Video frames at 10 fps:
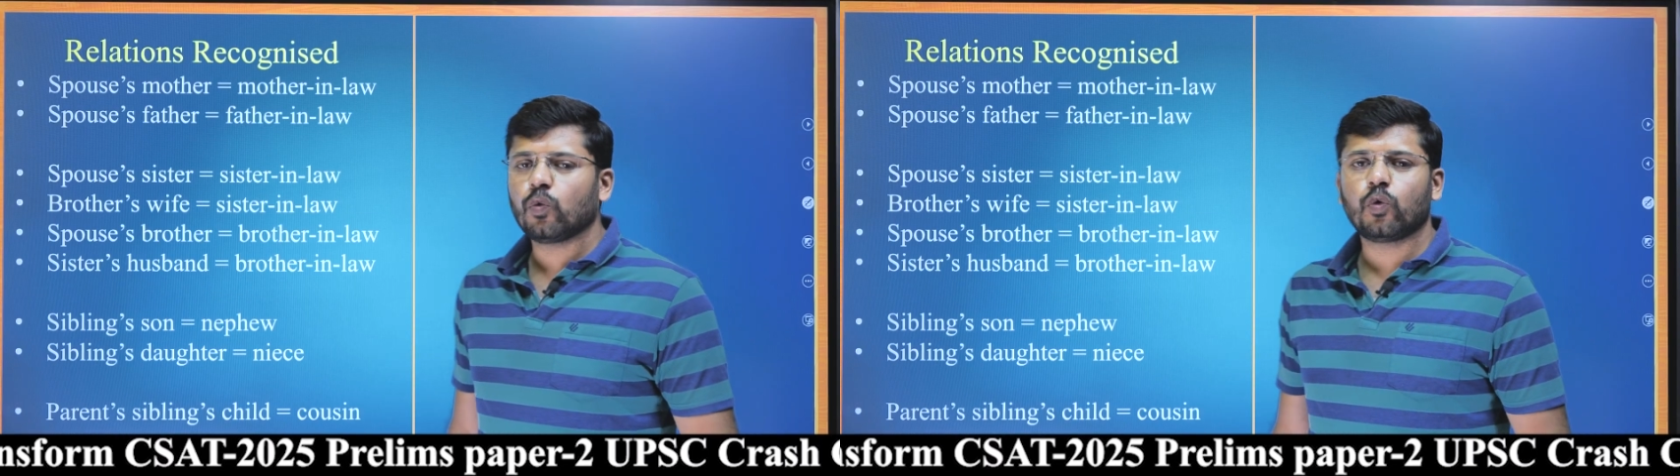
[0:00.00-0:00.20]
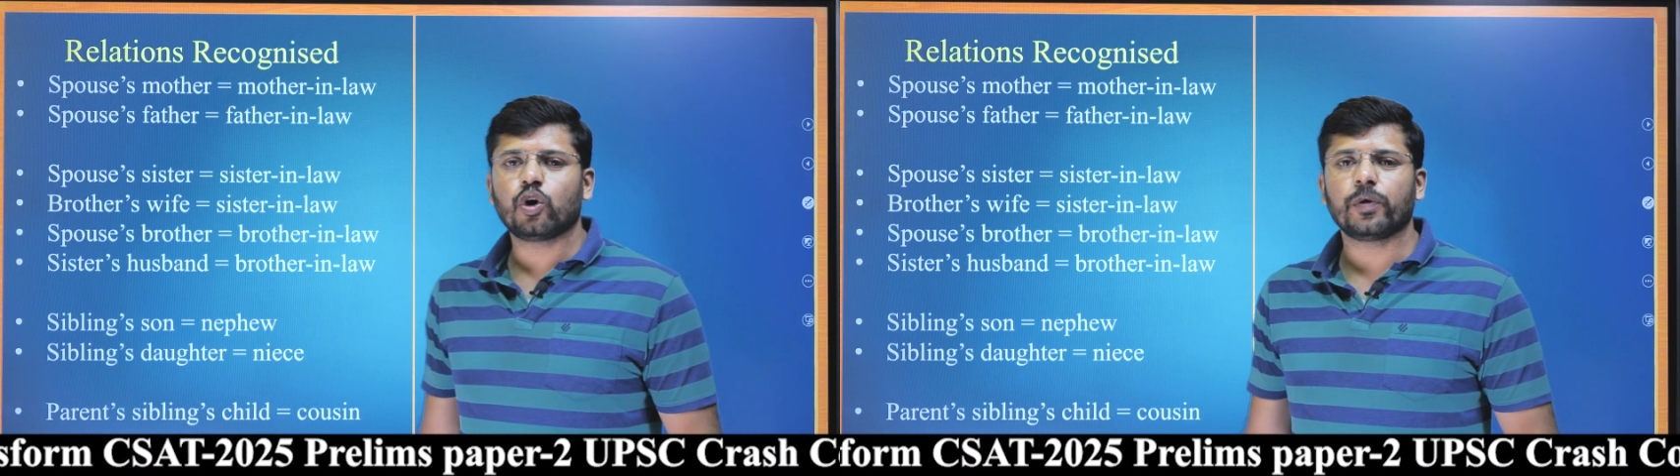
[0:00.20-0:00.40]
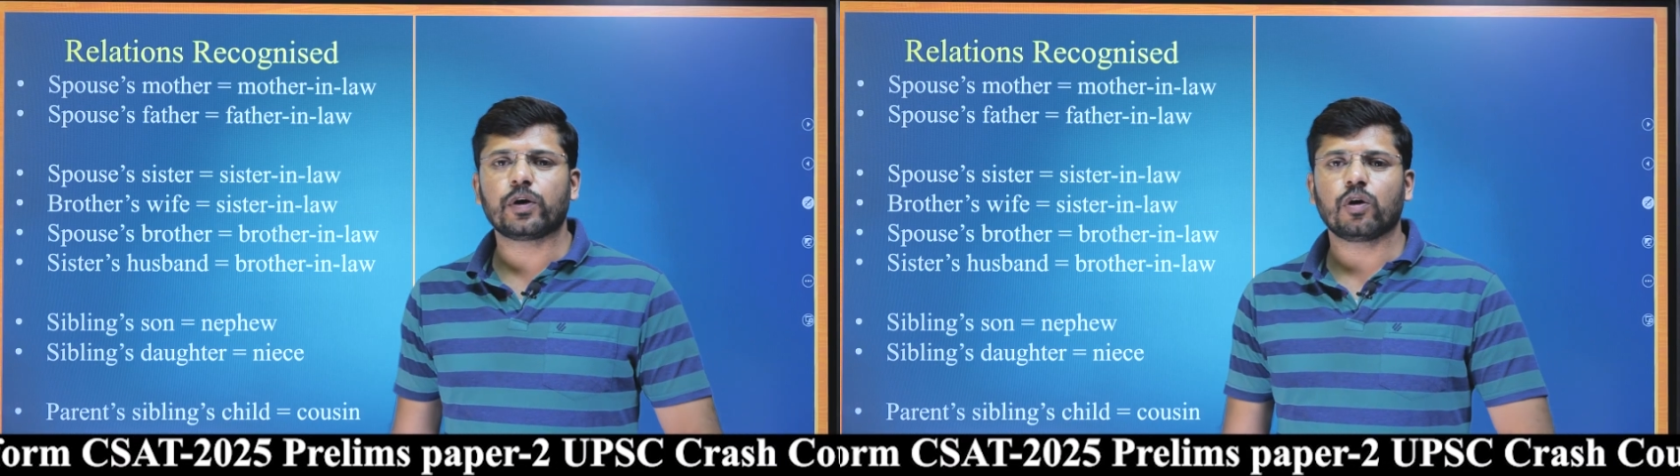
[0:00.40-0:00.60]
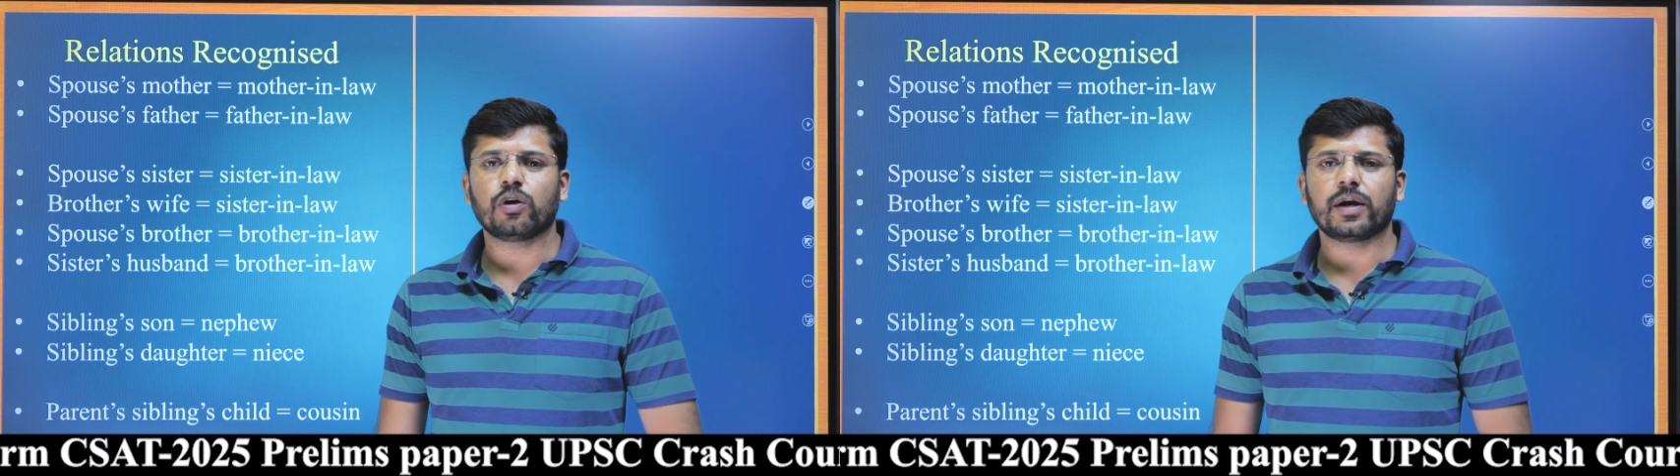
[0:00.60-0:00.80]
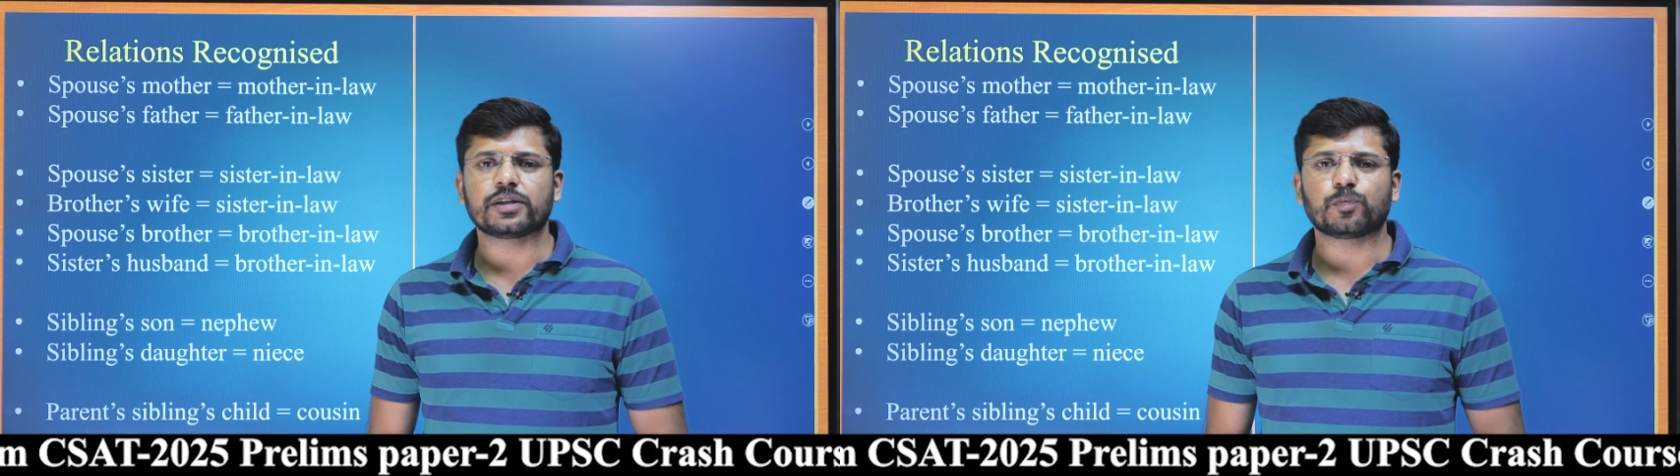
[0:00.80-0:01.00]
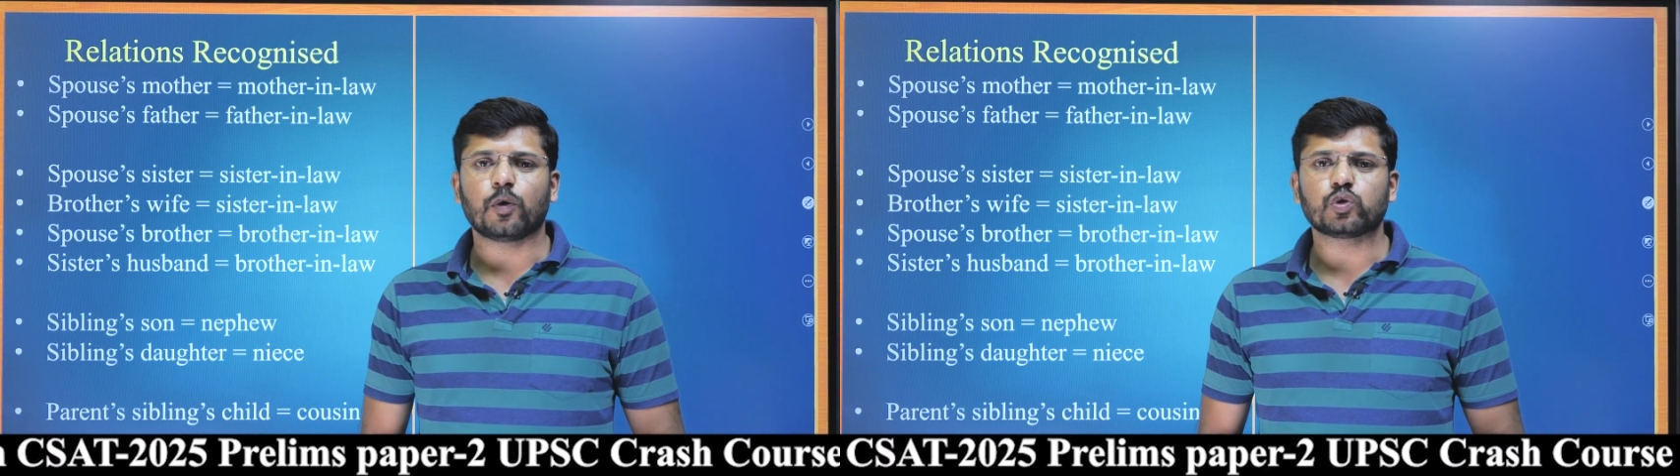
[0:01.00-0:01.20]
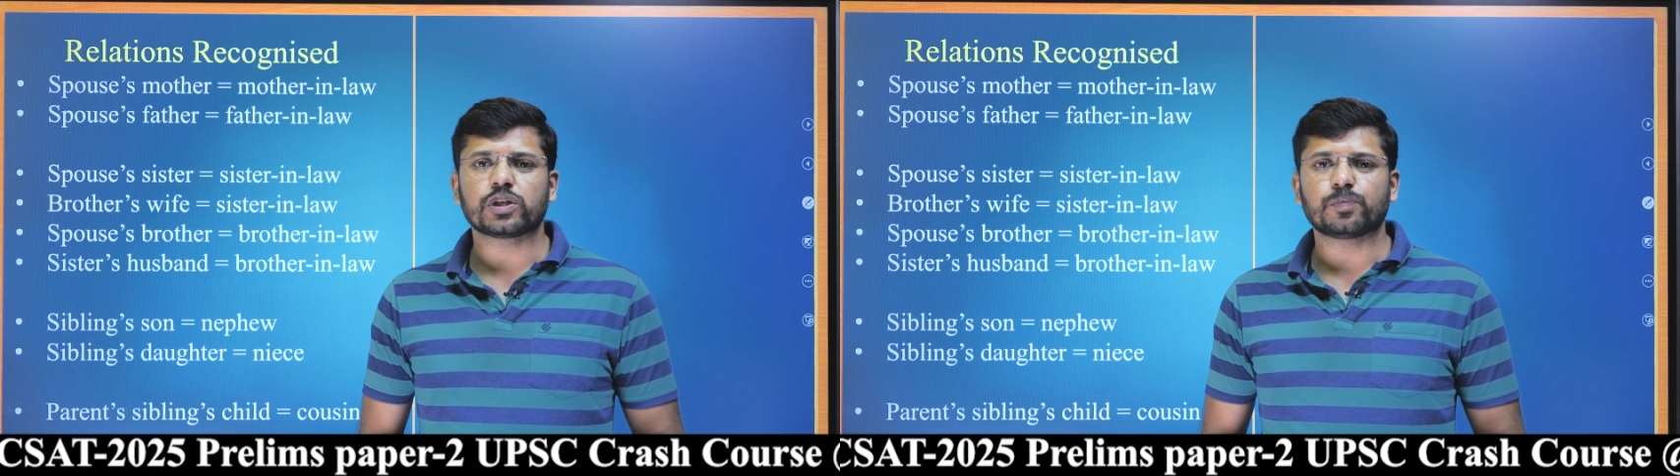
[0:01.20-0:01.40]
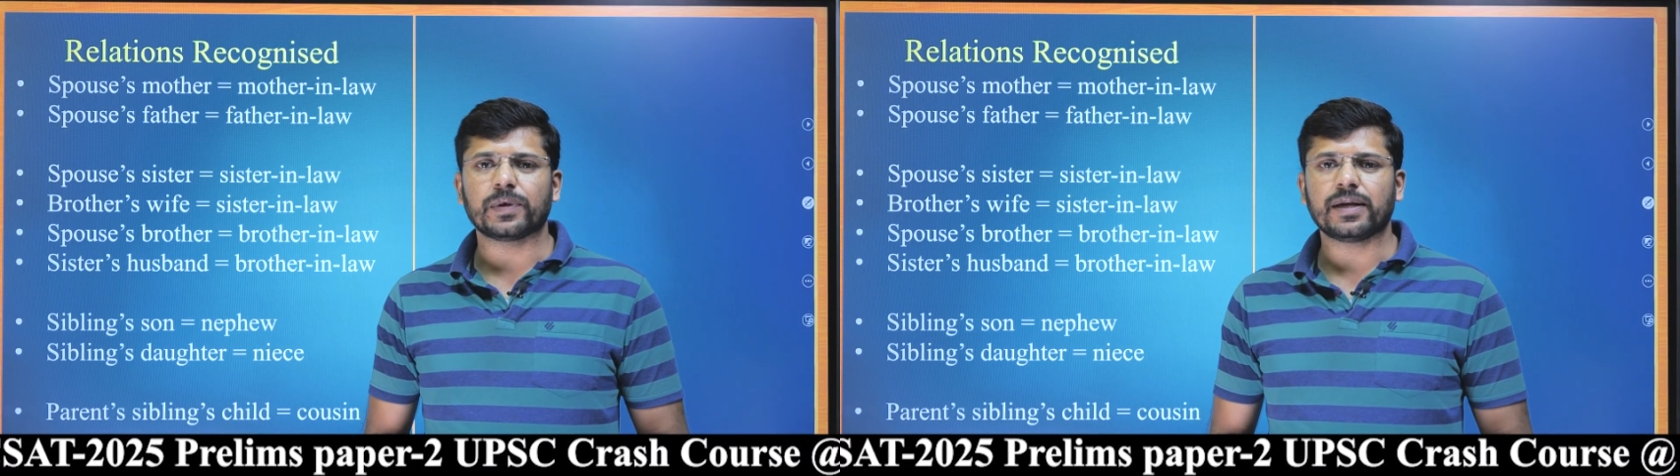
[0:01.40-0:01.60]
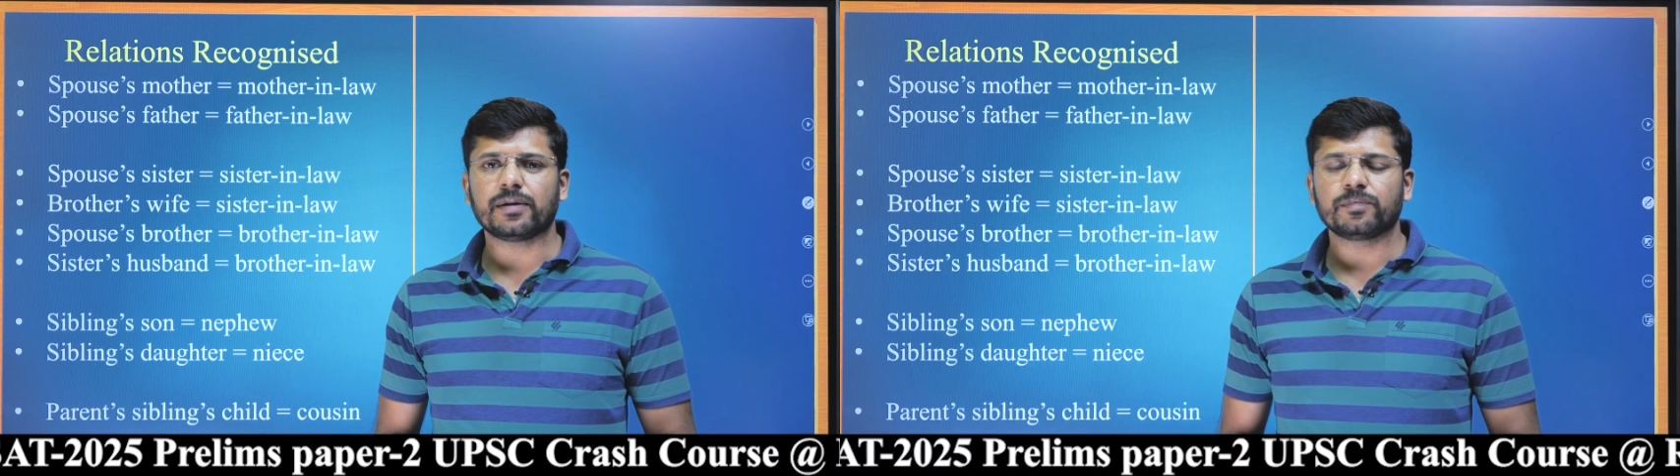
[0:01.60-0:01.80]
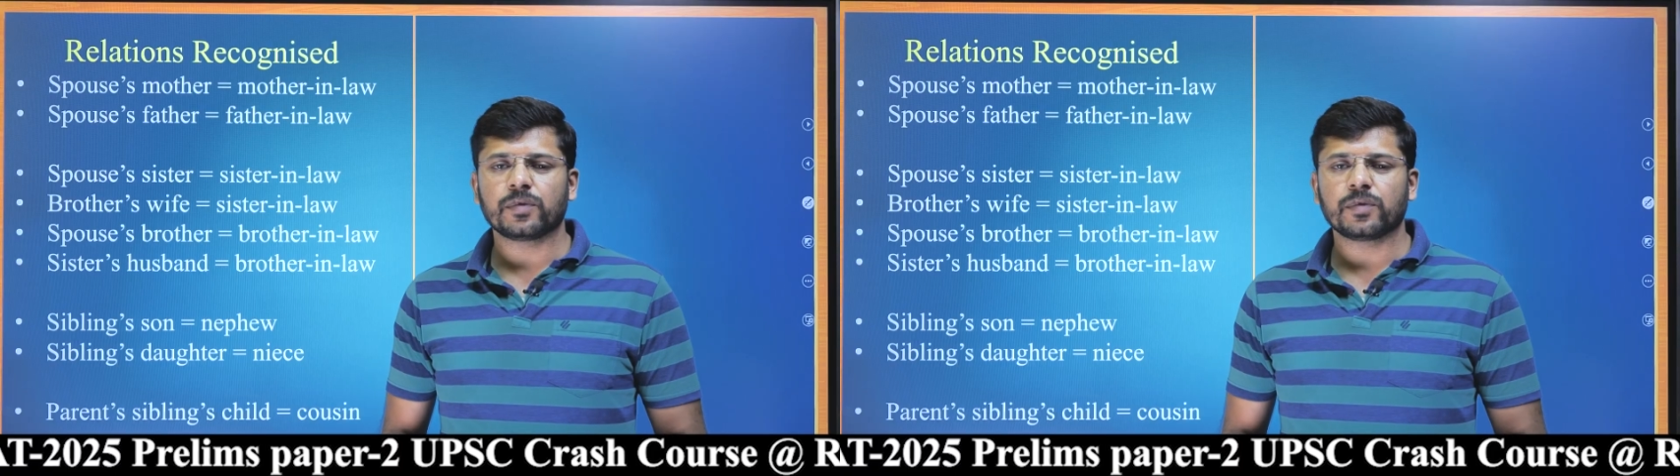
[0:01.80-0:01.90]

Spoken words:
what do we call a spouse's mother?